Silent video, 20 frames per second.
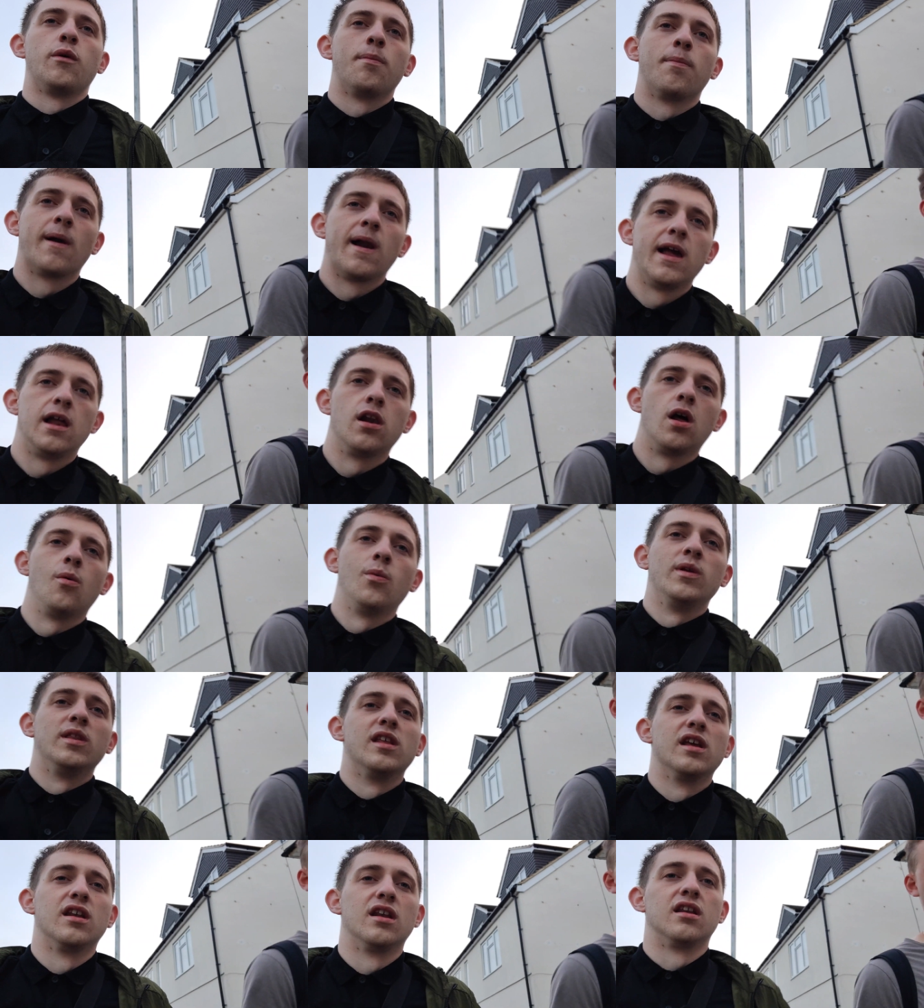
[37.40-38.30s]
we play like we
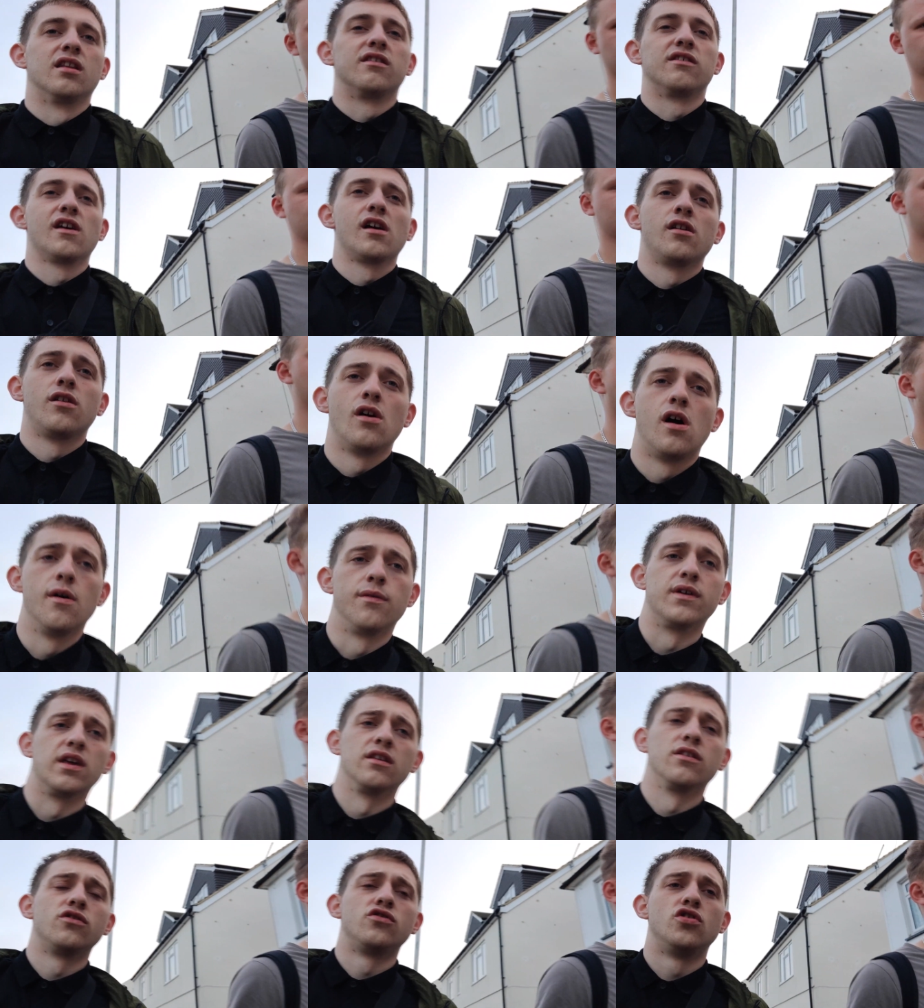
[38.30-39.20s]
did in the second half
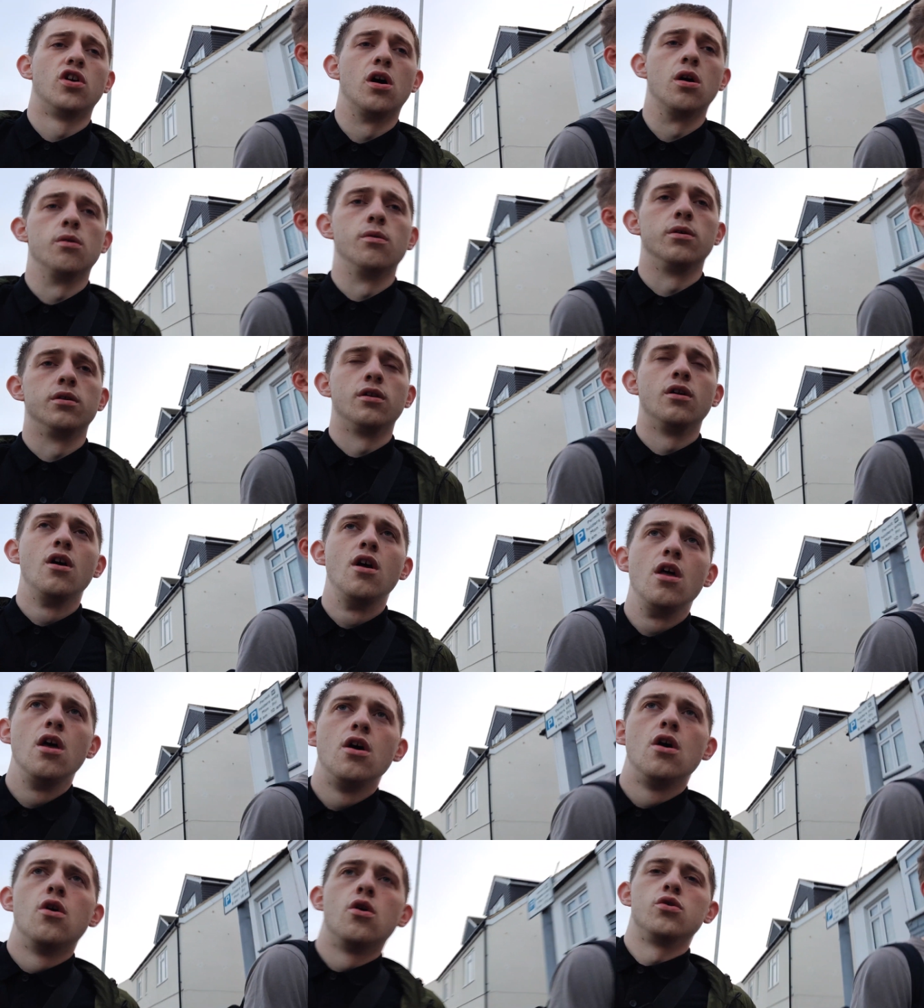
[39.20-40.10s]
against Charlton
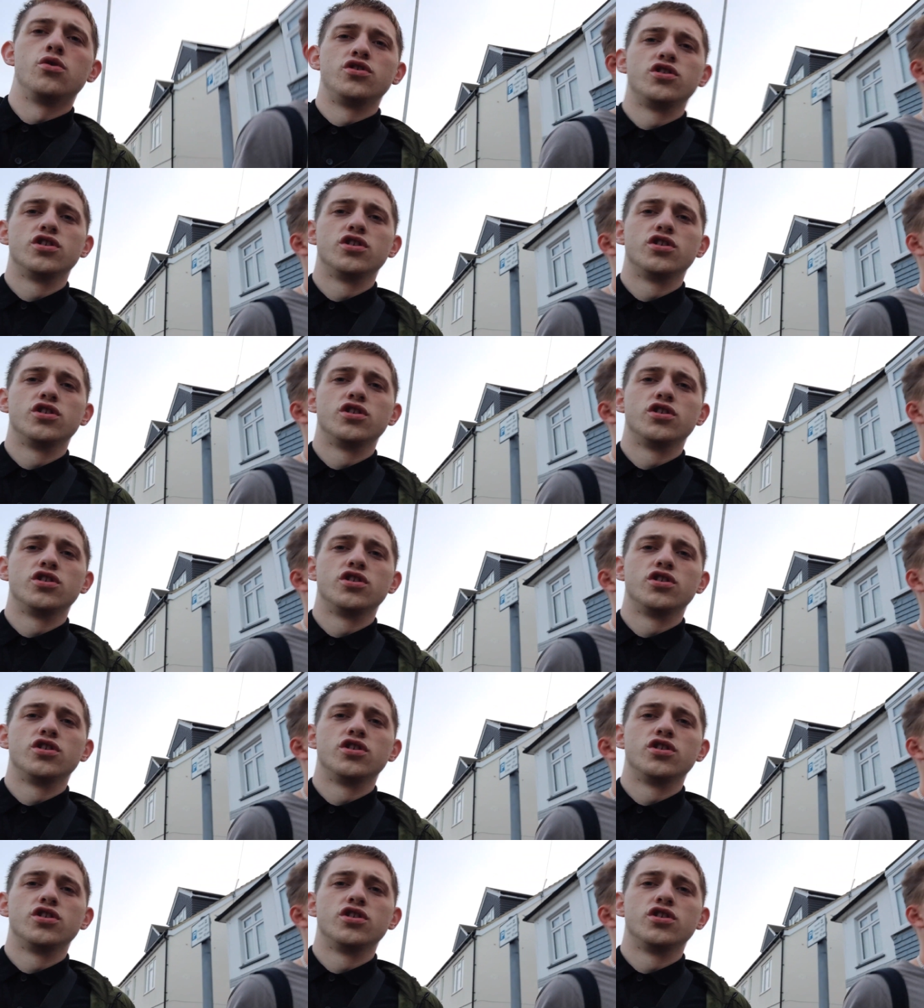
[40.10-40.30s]
on